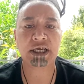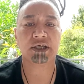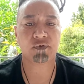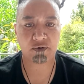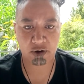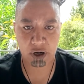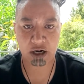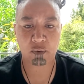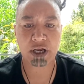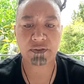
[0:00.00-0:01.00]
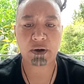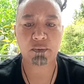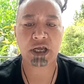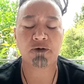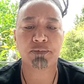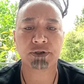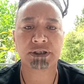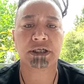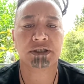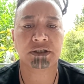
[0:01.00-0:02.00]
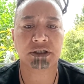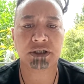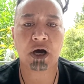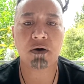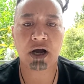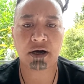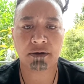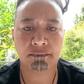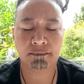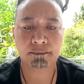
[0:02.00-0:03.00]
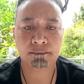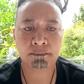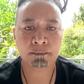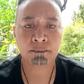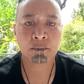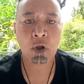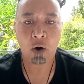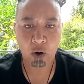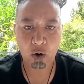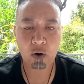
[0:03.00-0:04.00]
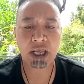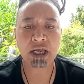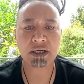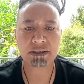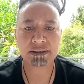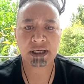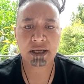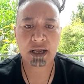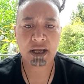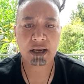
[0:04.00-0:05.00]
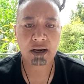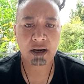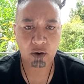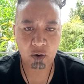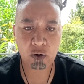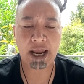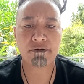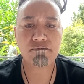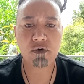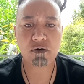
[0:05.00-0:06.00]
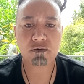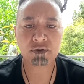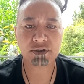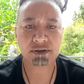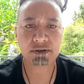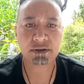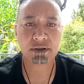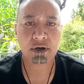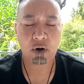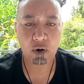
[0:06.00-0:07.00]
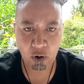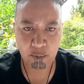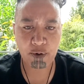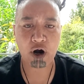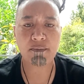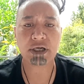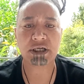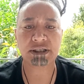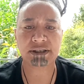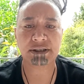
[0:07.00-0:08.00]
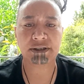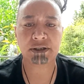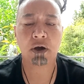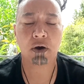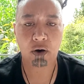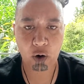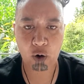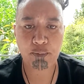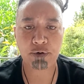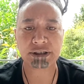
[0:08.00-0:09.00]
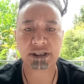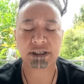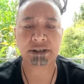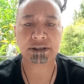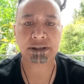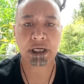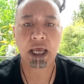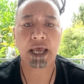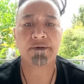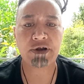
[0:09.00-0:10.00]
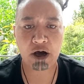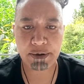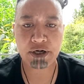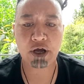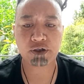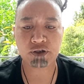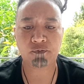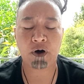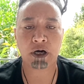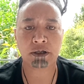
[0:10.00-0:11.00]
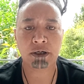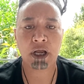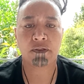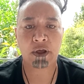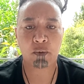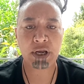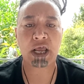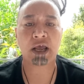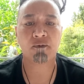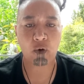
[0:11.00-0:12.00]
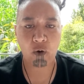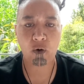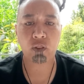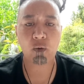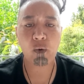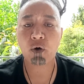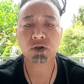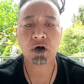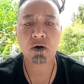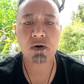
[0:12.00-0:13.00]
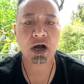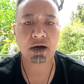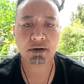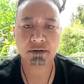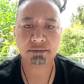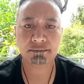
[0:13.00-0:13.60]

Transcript: He is very well aware that we have presented the tonga. All kings, all admirals, all prime ministers, all presidents have now been notified that we have all the war tonga